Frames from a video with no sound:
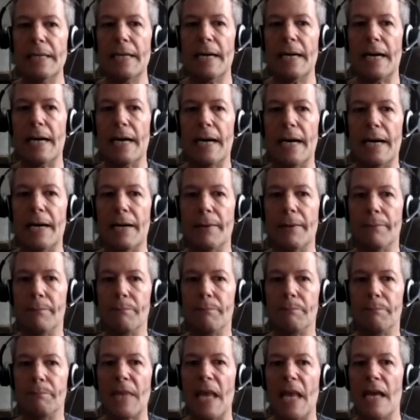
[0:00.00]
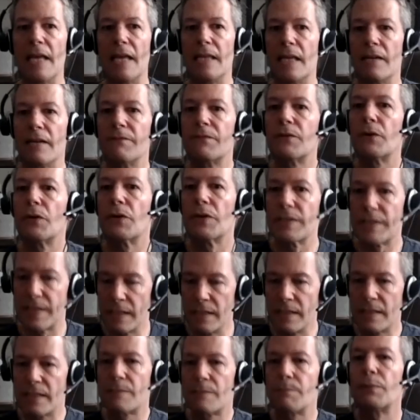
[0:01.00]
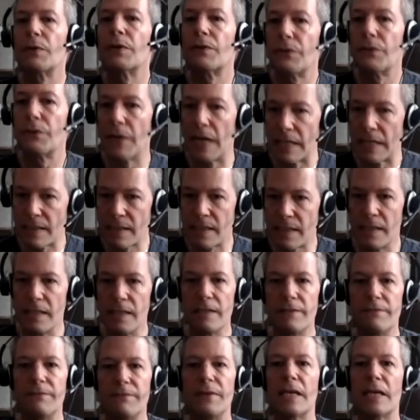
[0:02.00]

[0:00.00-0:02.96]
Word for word: um and then of course it's progressive